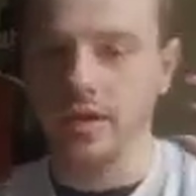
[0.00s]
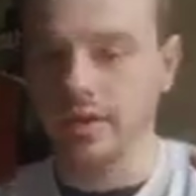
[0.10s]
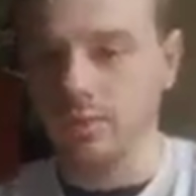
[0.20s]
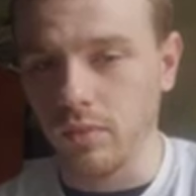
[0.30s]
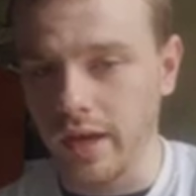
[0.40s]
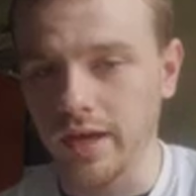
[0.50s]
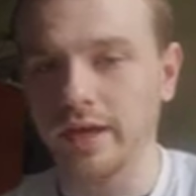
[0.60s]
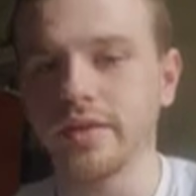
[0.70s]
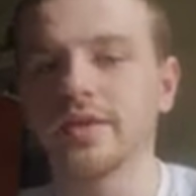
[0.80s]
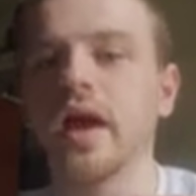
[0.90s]
and
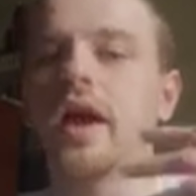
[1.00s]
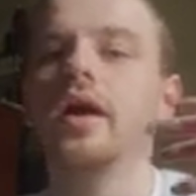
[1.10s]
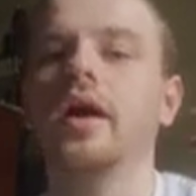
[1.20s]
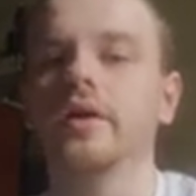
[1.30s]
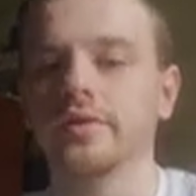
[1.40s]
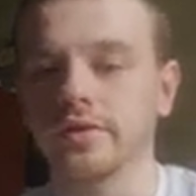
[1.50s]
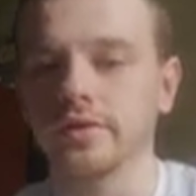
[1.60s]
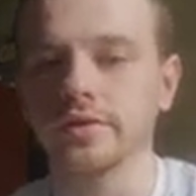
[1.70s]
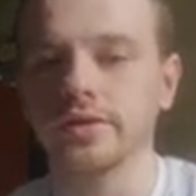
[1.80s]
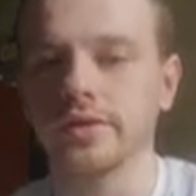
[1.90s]
ways that
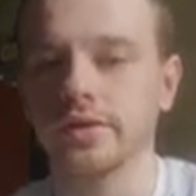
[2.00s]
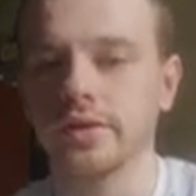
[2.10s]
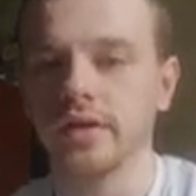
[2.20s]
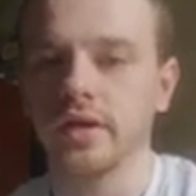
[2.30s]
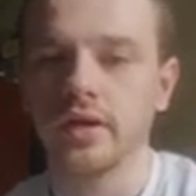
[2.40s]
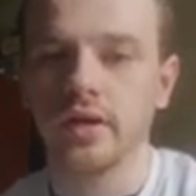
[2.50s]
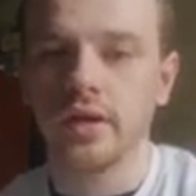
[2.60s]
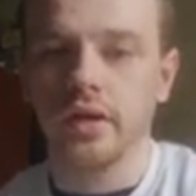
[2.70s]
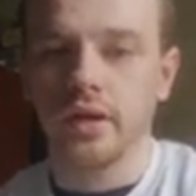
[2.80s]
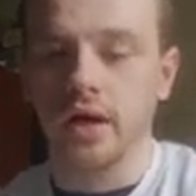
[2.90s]
others
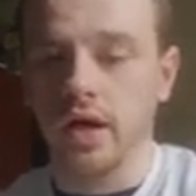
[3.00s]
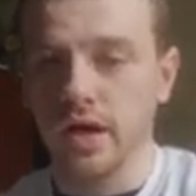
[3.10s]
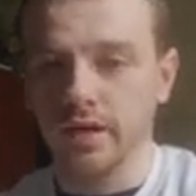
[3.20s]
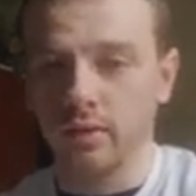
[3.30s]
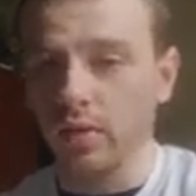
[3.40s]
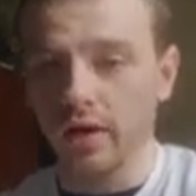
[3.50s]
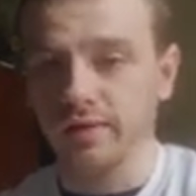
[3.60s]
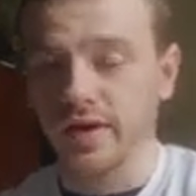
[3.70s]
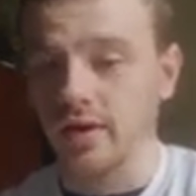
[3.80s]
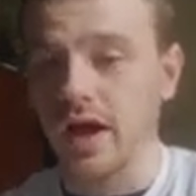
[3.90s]
want
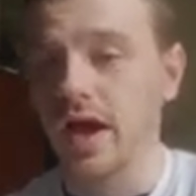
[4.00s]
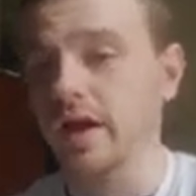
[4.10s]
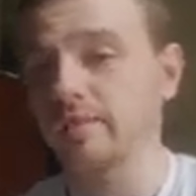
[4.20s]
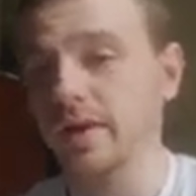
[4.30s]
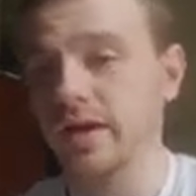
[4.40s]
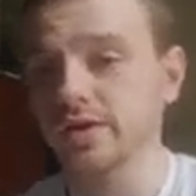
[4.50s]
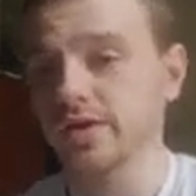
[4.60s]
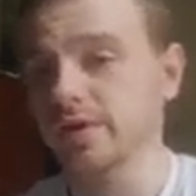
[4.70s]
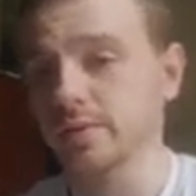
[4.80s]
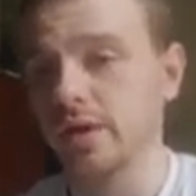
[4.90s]
to figure out how to manage
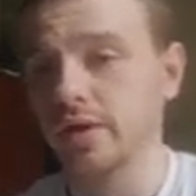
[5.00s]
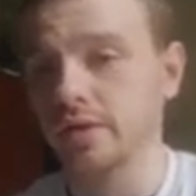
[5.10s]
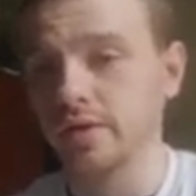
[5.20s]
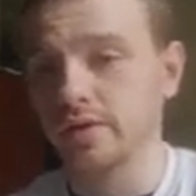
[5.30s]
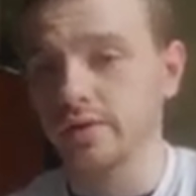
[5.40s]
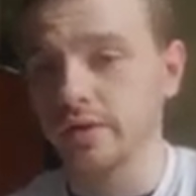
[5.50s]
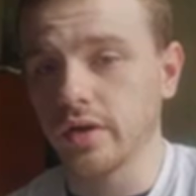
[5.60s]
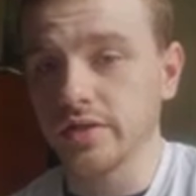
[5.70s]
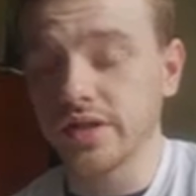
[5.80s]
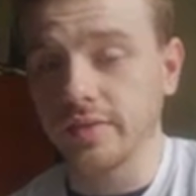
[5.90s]
it as well, or
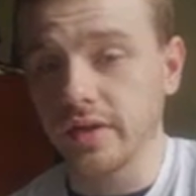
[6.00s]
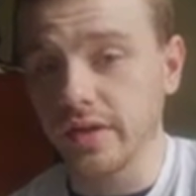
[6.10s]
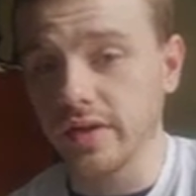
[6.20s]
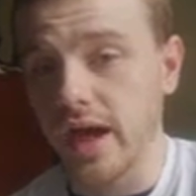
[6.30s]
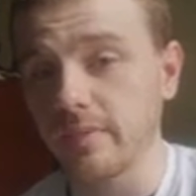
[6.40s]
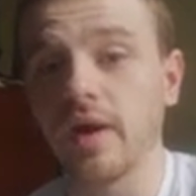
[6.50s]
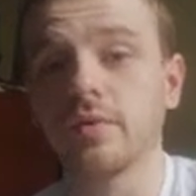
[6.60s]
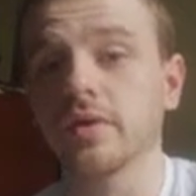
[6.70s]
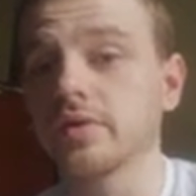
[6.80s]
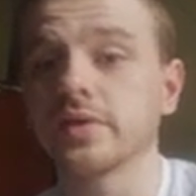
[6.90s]
something like that. I'm not
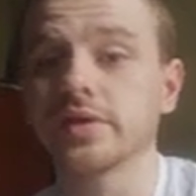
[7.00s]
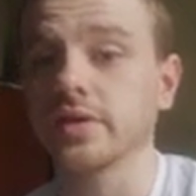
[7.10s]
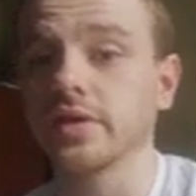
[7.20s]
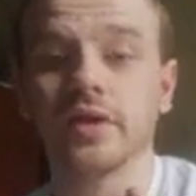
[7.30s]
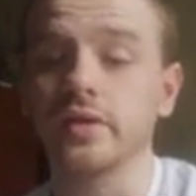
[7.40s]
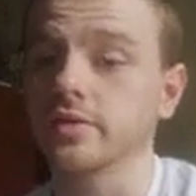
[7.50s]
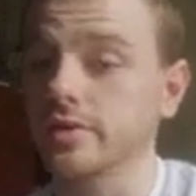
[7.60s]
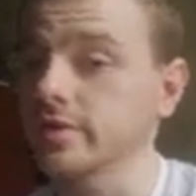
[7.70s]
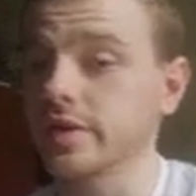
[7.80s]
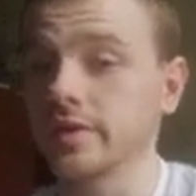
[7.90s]
really used to
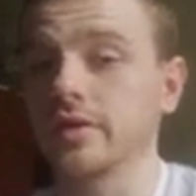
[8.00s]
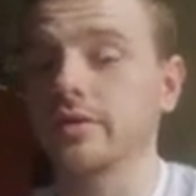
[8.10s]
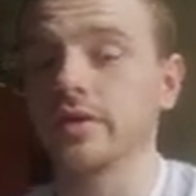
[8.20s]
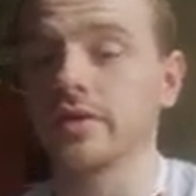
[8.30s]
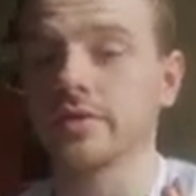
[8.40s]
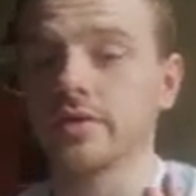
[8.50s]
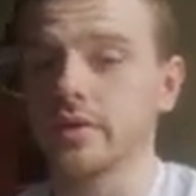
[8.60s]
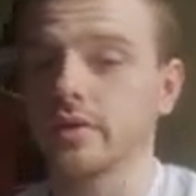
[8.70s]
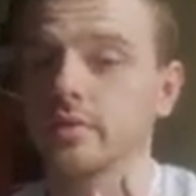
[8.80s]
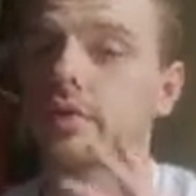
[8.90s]
introducing these videos,
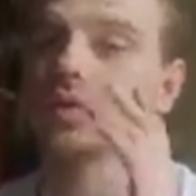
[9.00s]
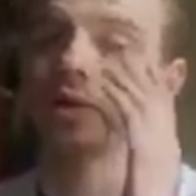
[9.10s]
so we're